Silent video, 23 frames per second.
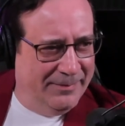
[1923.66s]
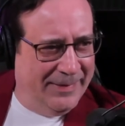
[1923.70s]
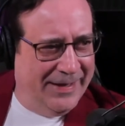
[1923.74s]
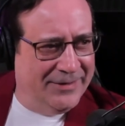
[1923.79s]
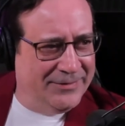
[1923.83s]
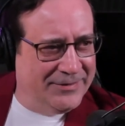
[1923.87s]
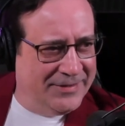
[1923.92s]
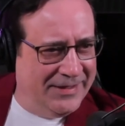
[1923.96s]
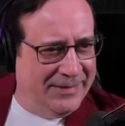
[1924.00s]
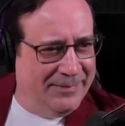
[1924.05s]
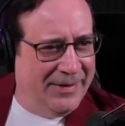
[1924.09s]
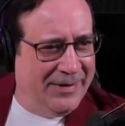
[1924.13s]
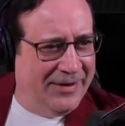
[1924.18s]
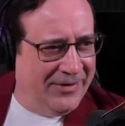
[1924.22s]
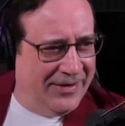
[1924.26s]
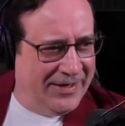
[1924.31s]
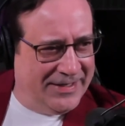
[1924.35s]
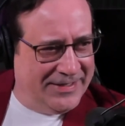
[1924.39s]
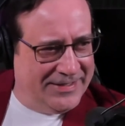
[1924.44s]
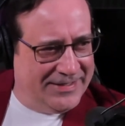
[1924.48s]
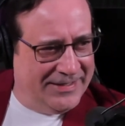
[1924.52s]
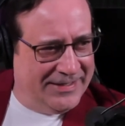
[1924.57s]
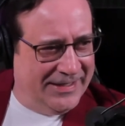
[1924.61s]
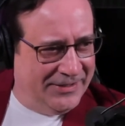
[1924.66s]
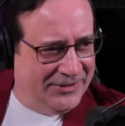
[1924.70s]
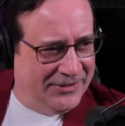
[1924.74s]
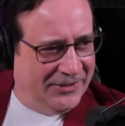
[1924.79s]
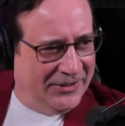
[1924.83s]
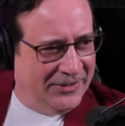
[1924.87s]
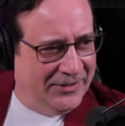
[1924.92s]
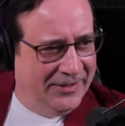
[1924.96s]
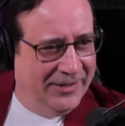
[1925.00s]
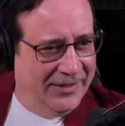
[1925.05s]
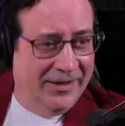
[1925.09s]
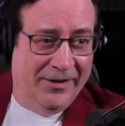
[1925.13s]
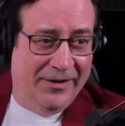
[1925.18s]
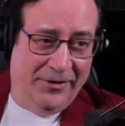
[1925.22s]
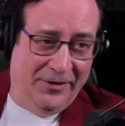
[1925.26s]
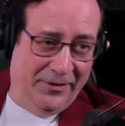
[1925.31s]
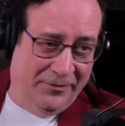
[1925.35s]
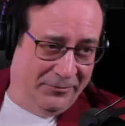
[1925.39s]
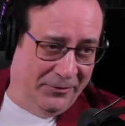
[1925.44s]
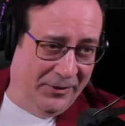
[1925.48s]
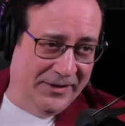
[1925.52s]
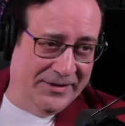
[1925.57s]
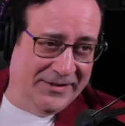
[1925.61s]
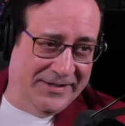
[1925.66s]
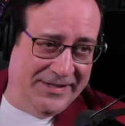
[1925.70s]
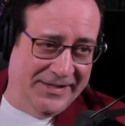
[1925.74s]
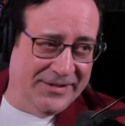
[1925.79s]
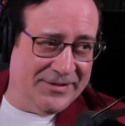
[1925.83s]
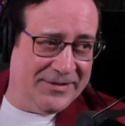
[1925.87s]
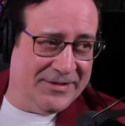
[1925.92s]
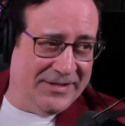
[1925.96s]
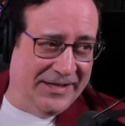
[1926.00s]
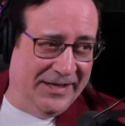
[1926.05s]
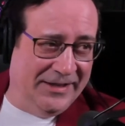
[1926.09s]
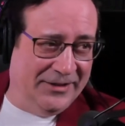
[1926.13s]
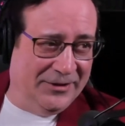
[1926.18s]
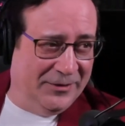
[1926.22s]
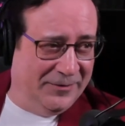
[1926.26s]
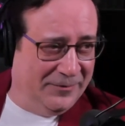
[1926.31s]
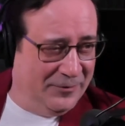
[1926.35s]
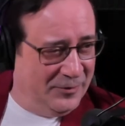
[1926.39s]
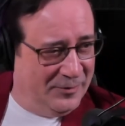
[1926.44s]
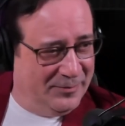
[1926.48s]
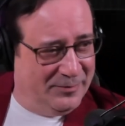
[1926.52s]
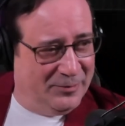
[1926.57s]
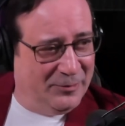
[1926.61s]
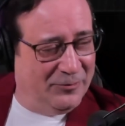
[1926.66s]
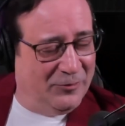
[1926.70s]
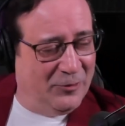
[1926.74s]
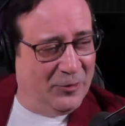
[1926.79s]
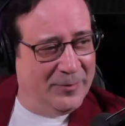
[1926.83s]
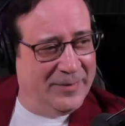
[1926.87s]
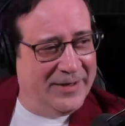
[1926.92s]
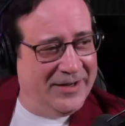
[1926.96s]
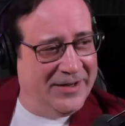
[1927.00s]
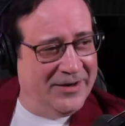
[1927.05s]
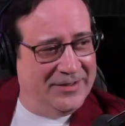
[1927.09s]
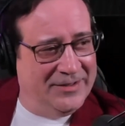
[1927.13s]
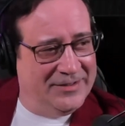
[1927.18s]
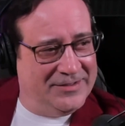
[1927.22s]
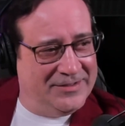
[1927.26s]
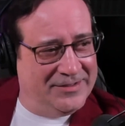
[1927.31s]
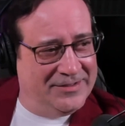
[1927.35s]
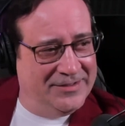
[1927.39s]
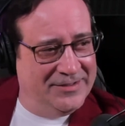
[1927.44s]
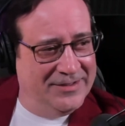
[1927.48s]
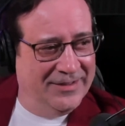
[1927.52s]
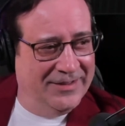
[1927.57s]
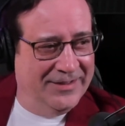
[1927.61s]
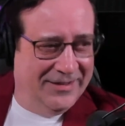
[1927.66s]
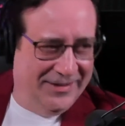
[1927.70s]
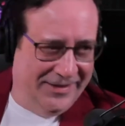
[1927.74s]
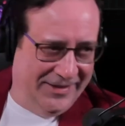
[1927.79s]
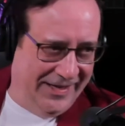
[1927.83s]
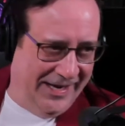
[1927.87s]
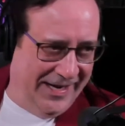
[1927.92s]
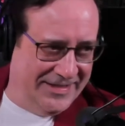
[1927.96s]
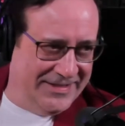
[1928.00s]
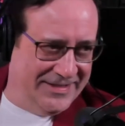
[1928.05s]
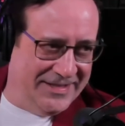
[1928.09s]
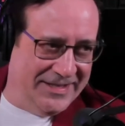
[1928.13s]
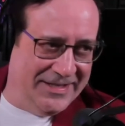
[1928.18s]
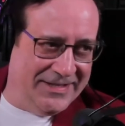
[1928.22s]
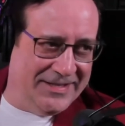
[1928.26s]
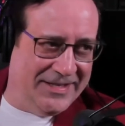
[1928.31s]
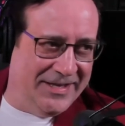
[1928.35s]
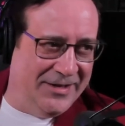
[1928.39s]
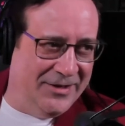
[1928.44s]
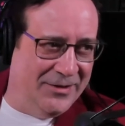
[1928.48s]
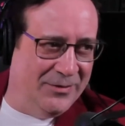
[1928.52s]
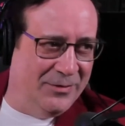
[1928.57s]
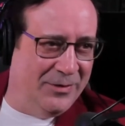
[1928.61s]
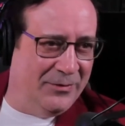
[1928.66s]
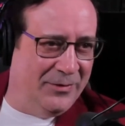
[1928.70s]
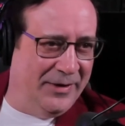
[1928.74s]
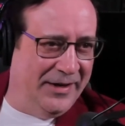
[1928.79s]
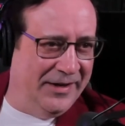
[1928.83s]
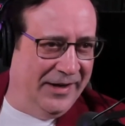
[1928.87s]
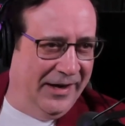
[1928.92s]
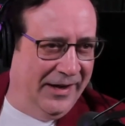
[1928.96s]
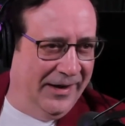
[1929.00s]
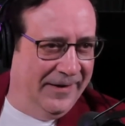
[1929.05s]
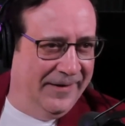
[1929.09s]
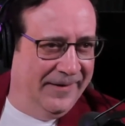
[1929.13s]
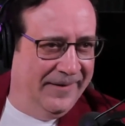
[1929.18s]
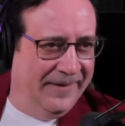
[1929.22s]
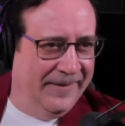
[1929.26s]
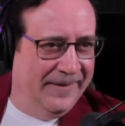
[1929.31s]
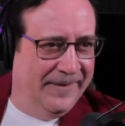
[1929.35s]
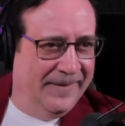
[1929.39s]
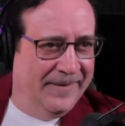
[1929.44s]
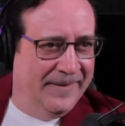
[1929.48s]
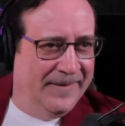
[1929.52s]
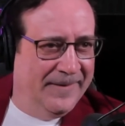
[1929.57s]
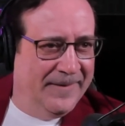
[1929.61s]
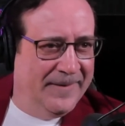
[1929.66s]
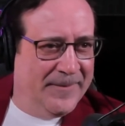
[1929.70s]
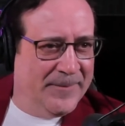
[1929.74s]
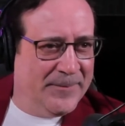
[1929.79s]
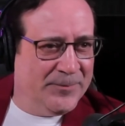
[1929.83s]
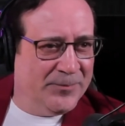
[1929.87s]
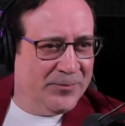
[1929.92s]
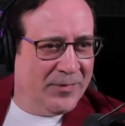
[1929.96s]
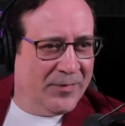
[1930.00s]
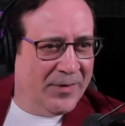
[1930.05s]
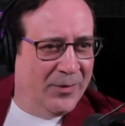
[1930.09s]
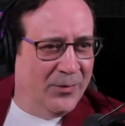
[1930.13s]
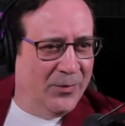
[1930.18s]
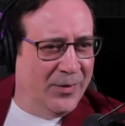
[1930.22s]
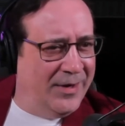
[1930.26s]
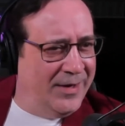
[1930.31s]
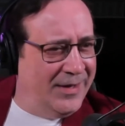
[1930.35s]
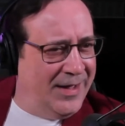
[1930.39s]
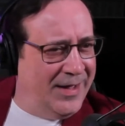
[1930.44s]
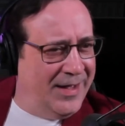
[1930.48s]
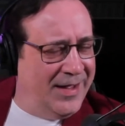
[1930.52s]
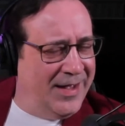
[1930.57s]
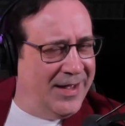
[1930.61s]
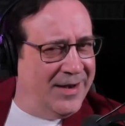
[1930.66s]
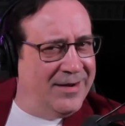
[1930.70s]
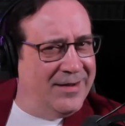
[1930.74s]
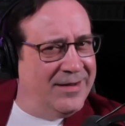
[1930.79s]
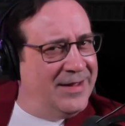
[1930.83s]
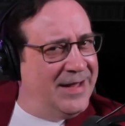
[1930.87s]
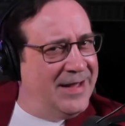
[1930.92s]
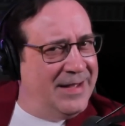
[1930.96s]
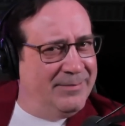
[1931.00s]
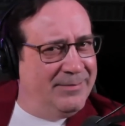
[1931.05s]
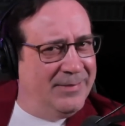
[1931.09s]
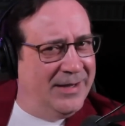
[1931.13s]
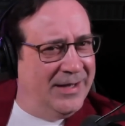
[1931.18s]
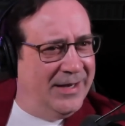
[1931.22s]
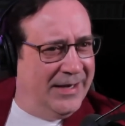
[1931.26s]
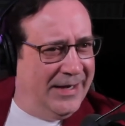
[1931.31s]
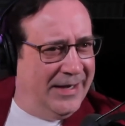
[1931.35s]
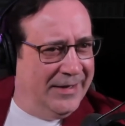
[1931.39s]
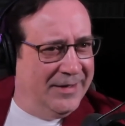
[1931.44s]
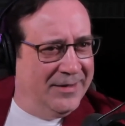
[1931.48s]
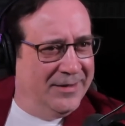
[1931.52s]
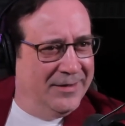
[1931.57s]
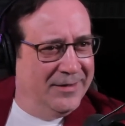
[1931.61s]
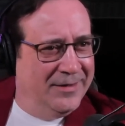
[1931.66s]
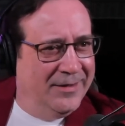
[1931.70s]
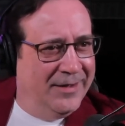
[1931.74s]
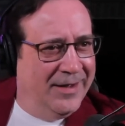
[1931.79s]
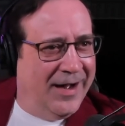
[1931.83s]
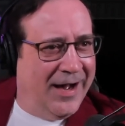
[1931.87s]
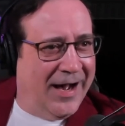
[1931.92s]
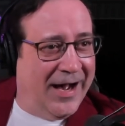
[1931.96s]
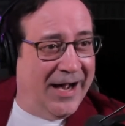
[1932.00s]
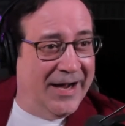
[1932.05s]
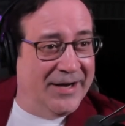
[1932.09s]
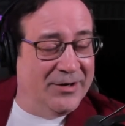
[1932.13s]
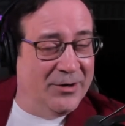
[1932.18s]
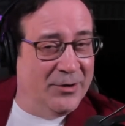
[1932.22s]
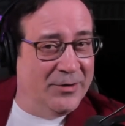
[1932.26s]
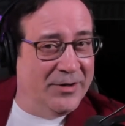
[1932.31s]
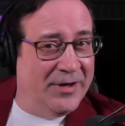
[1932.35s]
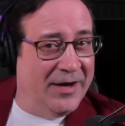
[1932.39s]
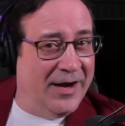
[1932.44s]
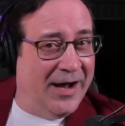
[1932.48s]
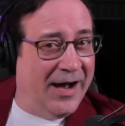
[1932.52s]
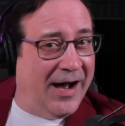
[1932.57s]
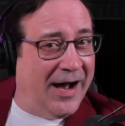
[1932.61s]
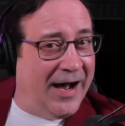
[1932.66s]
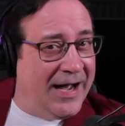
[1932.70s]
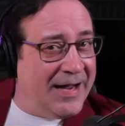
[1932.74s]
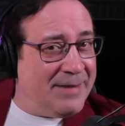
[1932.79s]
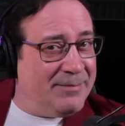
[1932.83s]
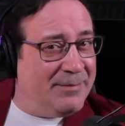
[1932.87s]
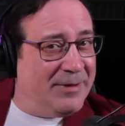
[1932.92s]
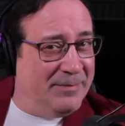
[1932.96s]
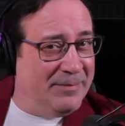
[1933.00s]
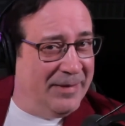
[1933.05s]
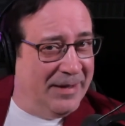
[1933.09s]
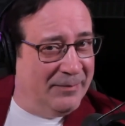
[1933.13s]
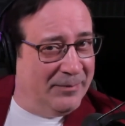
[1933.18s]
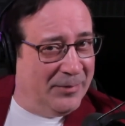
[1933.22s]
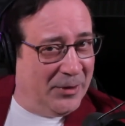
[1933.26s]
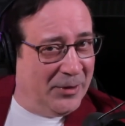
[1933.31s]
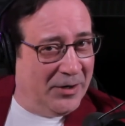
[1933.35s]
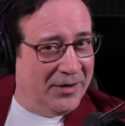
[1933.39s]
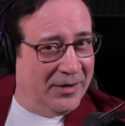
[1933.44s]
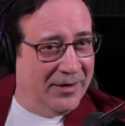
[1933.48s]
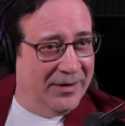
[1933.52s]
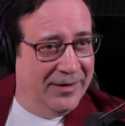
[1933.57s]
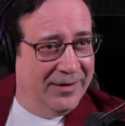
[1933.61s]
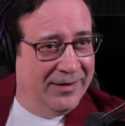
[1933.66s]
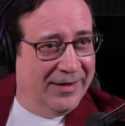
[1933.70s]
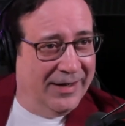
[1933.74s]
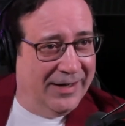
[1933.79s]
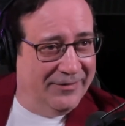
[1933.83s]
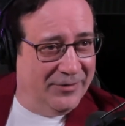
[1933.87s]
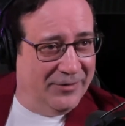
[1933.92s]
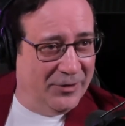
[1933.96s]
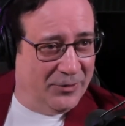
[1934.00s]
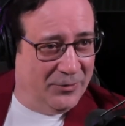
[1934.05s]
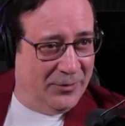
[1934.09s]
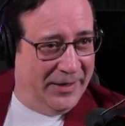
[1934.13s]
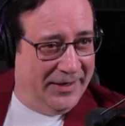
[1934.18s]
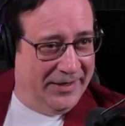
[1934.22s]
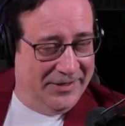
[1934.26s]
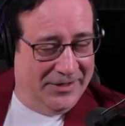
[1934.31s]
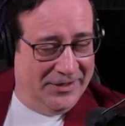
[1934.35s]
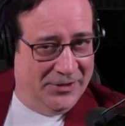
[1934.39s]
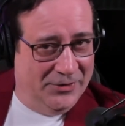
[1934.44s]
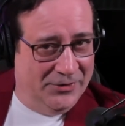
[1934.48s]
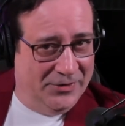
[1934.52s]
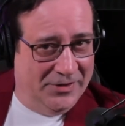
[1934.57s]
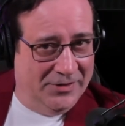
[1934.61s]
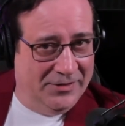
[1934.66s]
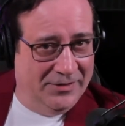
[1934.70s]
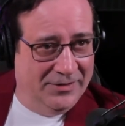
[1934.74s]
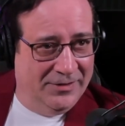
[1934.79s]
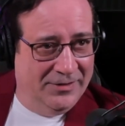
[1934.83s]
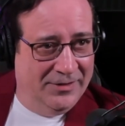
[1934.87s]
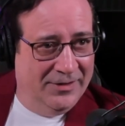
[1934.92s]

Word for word: Mountain America Center, the Frontier Center for the mm -hmm. Performing Arts, the ICCU Arena. Where are they getting all that money? I know that I'm a member of a credit union,